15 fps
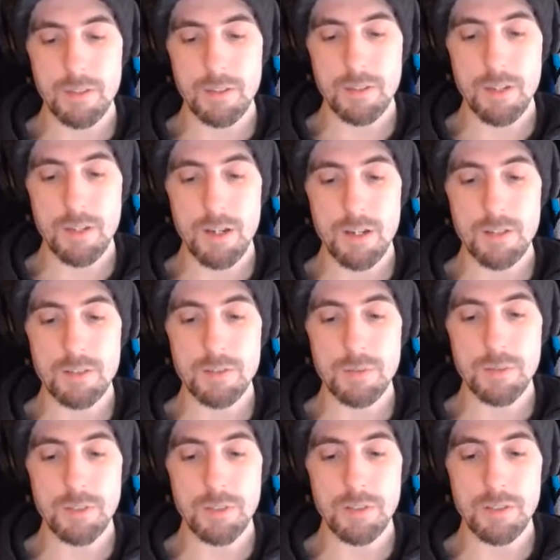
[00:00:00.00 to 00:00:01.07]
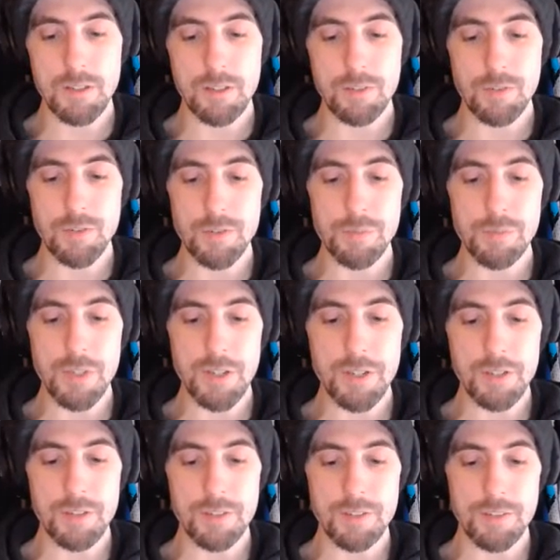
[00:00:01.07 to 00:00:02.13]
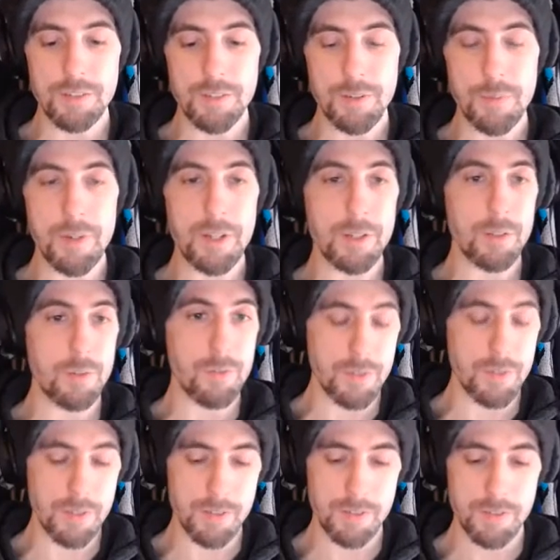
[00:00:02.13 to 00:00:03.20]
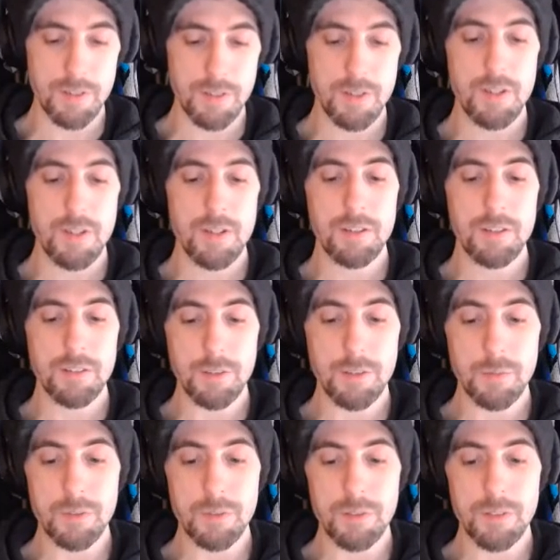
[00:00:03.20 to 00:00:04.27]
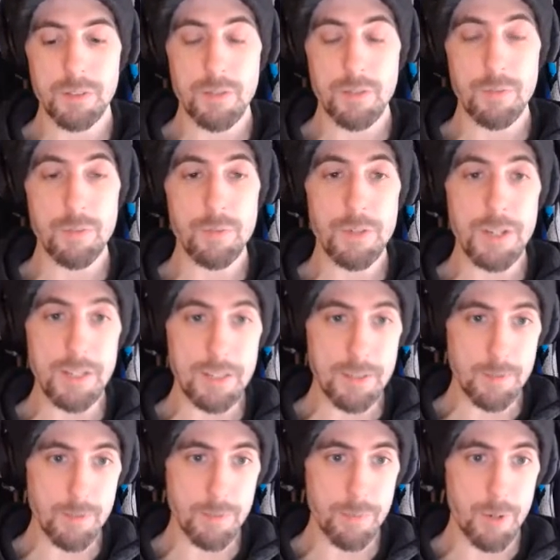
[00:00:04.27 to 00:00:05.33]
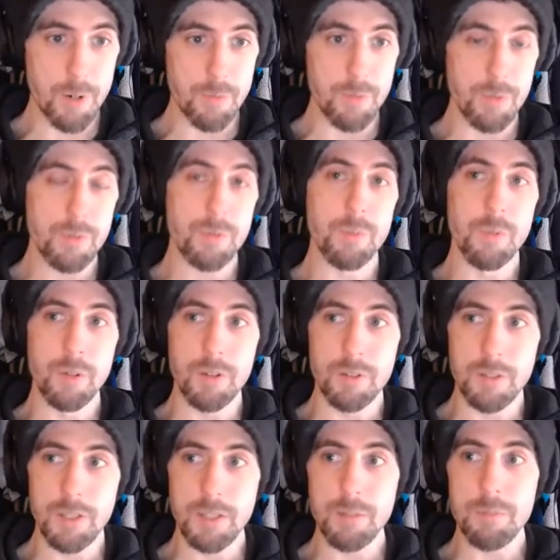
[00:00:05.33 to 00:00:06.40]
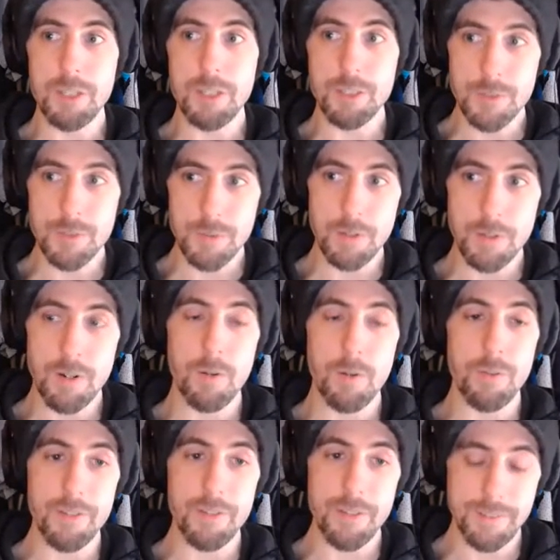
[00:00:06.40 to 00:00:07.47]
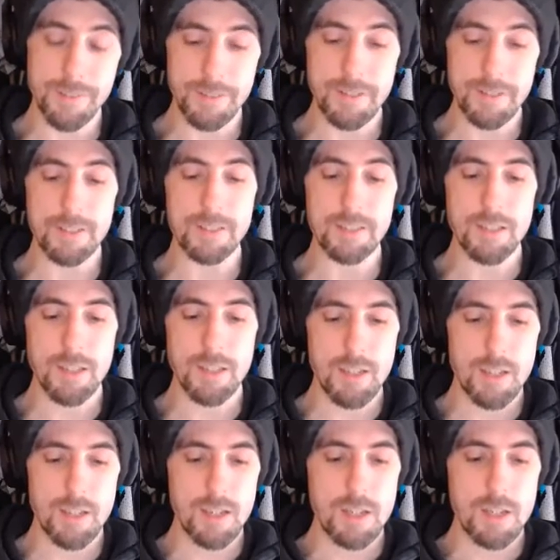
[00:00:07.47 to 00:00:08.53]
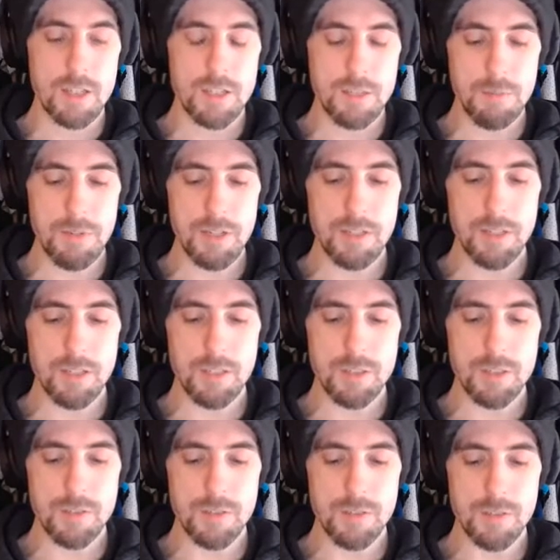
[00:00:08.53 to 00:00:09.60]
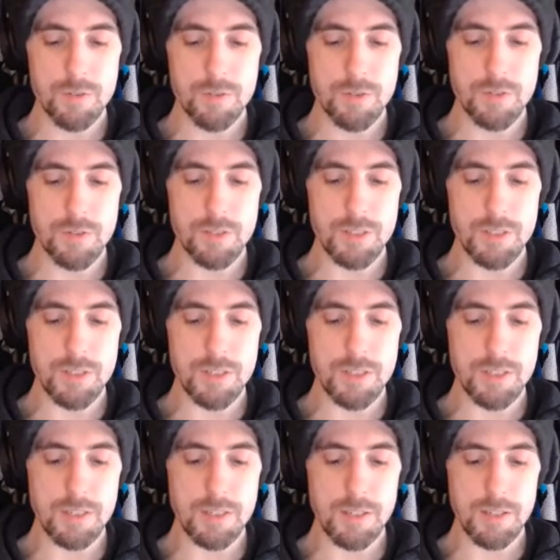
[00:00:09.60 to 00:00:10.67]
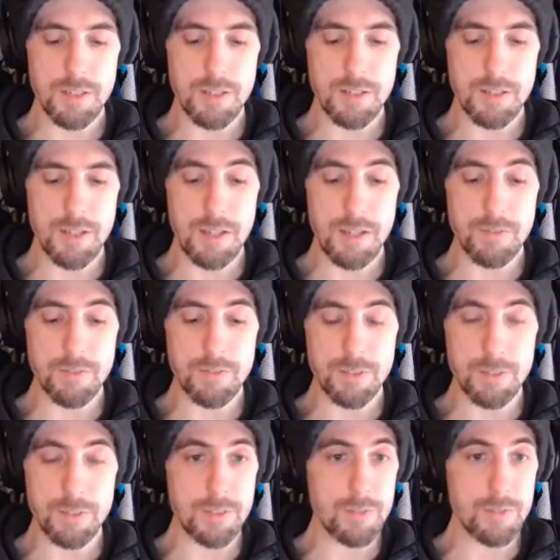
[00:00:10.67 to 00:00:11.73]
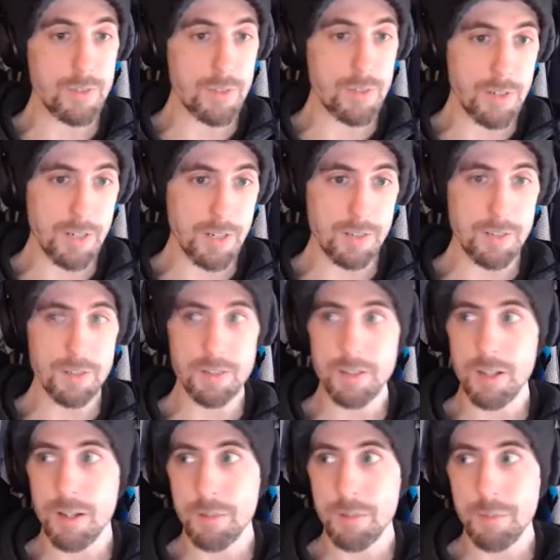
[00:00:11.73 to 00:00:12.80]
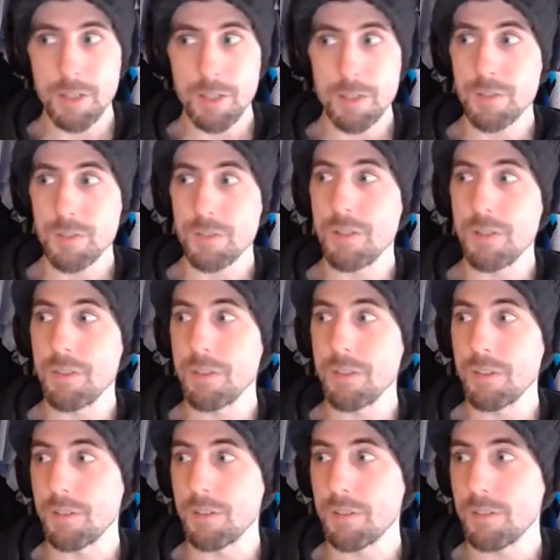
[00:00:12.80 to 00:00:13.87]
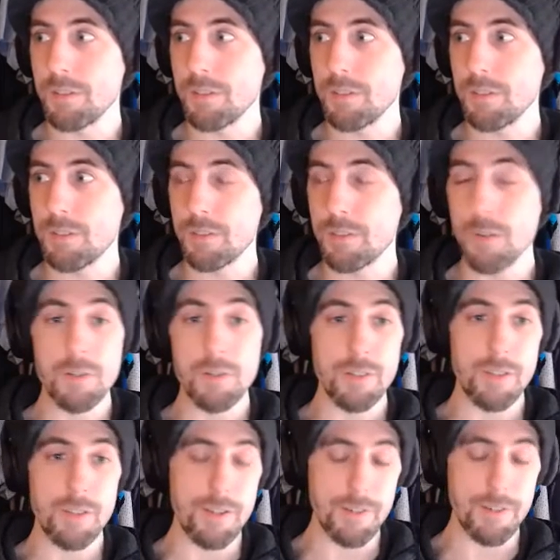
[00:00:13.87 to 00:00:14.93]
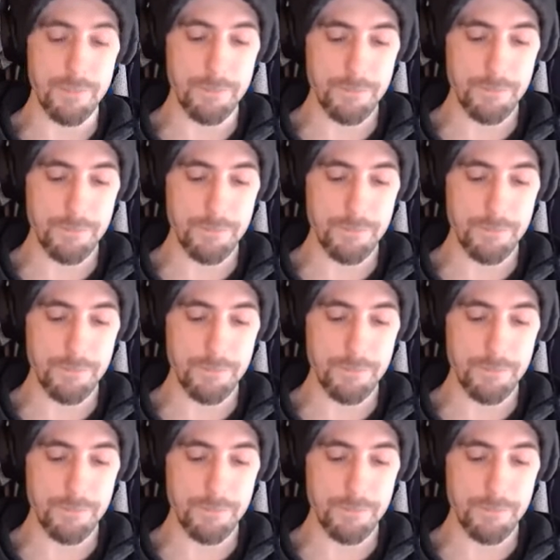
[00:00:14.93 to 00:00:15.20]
not doing a streamlined cinematic universe like what Kevin Feige did with Marvel, where he made sure all the dots connected. She made each of the new trilogy have a different director and not make sure that the stars align.